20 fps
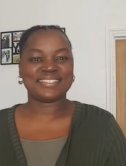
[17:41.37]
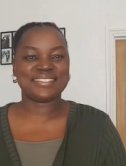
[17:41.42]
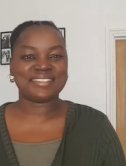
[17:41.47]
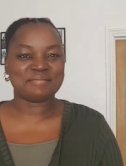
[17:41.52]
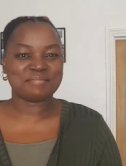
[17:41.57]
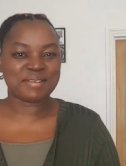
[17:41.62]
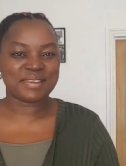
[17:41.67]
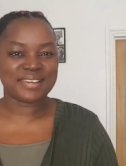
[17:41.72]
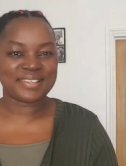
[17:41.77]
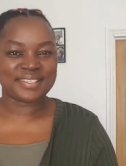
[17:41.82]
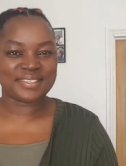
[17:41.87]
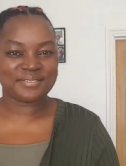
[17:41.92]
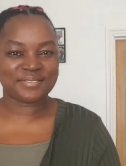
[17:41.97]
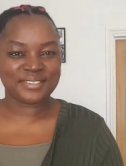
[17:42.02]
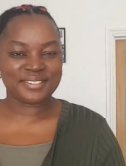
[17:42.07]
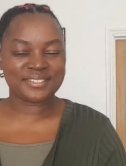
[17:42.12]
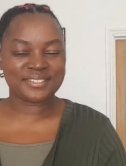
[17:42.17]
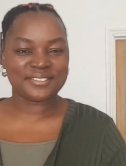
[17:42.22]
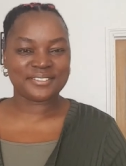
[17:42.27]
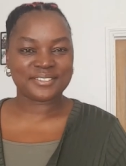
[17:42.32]
see you in my another
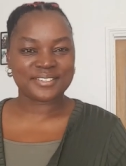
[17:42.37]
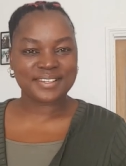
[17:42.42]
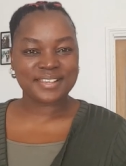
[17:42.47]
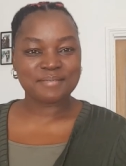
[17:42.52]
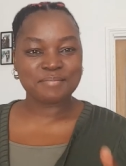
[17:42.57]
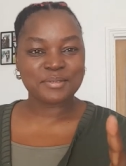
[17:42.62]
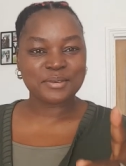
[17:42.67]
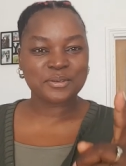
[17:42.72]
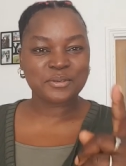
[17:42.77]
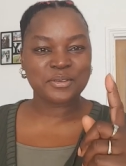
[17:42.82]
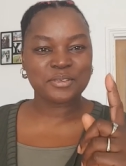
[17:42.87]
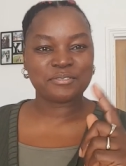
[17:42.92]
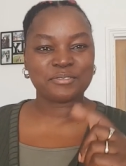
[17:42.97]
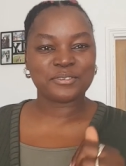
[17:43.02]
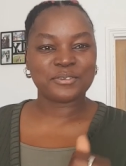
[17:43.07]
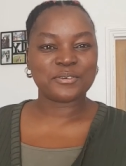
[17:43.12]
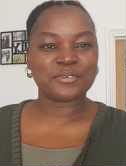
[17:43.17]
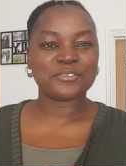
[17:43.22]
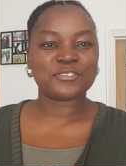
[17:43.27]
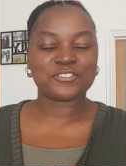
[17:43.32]
video let me know if
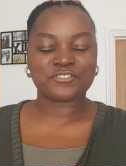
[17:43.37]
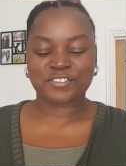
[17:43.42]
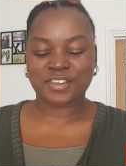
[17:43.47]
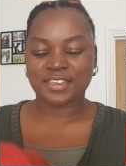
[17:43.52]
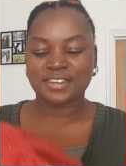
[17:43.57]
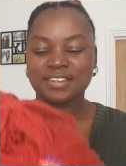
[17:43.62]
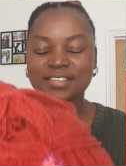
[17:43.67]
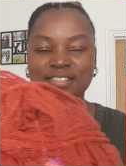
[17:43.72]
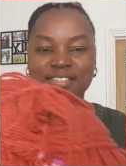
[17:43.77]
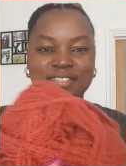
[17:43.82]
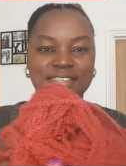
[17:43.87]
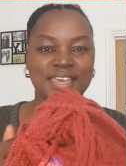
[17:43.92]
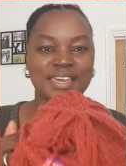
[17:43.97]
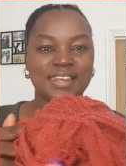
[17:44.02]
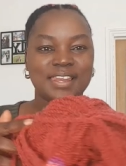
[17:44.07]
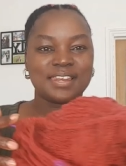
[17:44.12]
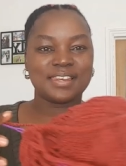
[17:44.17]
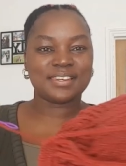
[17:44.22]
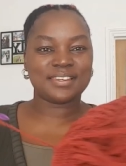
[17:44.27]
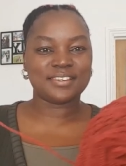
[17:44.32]
you're going to try this yarn
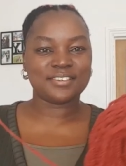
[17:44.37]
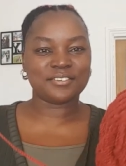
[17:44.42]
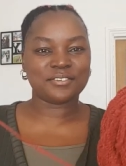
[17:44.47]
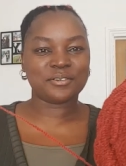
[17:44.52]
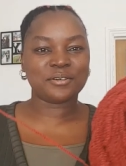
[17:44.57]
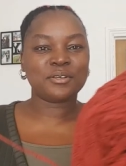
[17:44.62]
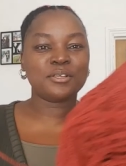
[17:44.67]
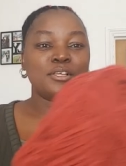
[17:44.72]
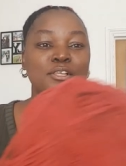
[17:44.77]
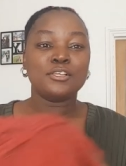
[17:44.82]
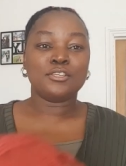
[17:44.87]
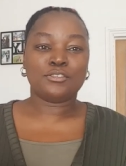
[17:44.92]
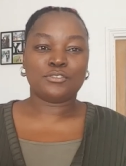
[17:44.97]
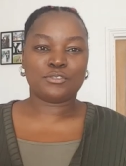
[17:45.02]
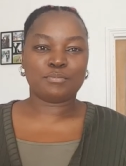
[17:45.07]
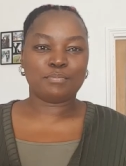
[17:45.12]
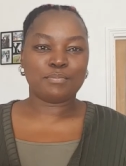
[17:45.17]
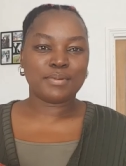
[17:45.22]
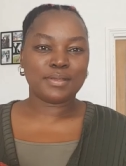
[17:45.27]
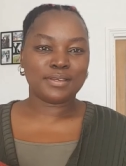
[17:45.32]
and needle
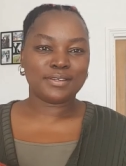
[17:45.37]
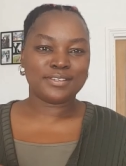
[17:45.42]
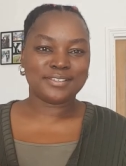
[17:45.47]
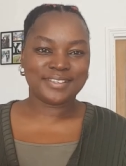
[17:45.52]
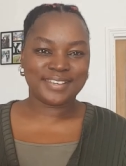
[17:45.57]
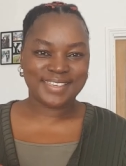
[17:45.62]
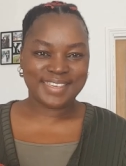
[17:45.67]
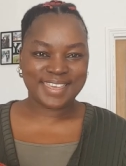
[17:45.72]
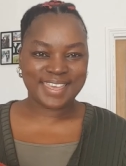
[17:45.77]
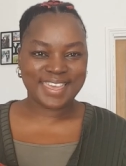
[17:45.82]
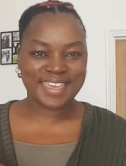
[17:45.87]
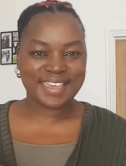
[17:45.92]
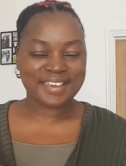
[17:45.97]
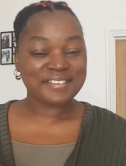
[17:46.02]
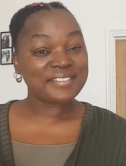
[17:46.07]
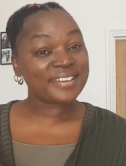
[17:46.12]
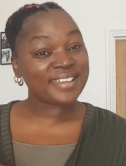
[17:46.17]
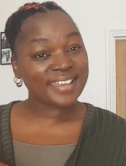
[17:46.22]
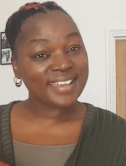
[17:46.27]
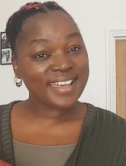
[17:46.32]
to braid your
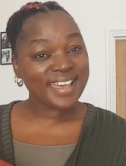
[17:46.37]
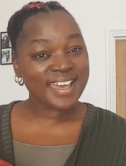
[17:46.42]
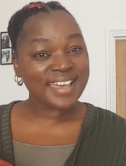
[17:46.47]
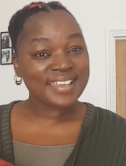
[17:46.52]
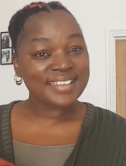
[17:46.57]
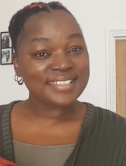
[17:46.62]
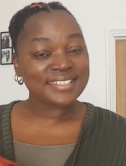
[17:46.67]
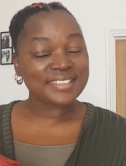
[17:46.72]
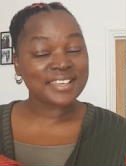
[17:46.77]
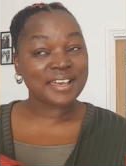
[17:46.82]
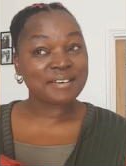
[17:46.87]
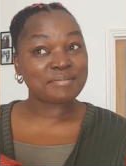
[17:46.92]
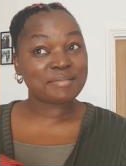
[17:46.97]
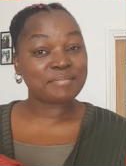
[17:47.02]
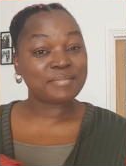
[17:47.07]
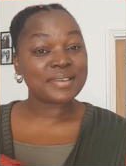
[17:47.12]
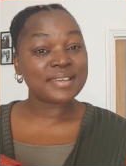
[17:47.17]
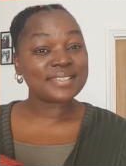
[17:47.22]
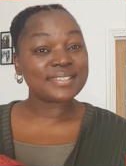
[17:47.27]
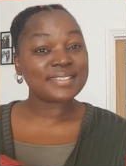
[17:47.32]
hair okay guys you have a
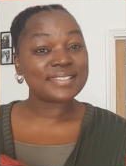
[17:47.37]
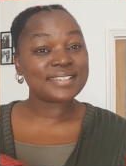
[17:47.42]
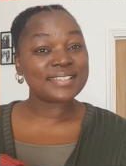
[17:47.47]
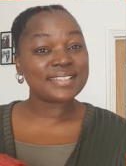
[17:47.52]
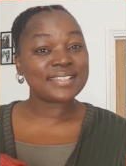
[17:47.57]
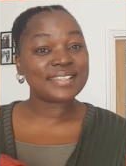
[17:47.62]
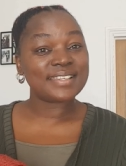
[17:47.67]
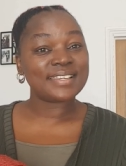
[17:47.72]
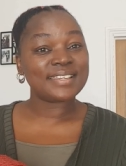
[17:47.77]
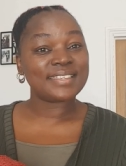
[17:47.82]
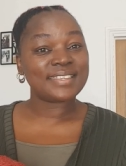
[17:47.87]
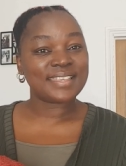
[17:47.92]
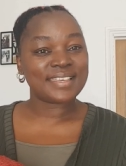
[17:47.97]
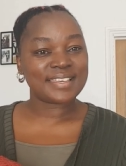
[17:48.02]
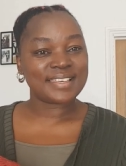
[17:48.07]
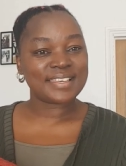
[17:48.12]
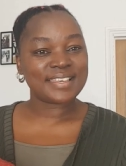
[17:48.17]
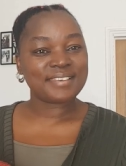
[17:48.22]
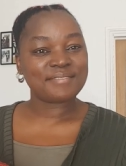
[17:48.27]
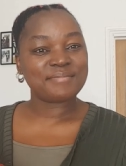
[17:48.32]
blessed day
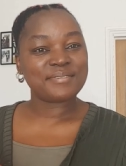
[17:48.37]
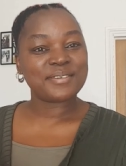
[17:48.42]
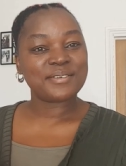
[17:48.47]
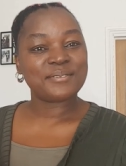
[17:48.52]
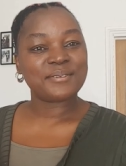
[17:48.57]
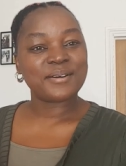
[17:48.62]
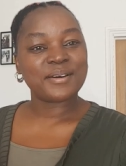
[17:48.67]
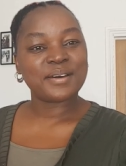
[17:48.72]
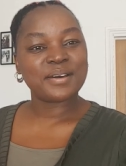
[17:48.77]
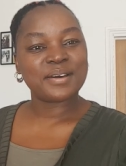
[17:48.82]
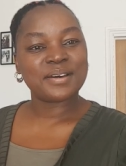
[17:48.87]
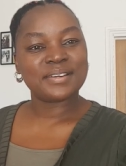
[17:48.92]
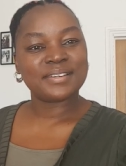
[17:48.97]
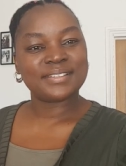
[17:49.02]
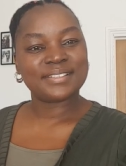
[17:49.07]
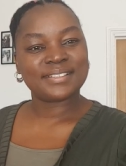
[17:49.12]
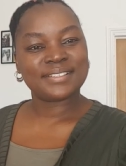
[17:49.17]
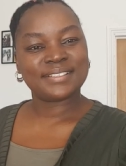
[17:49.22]
thank you everyone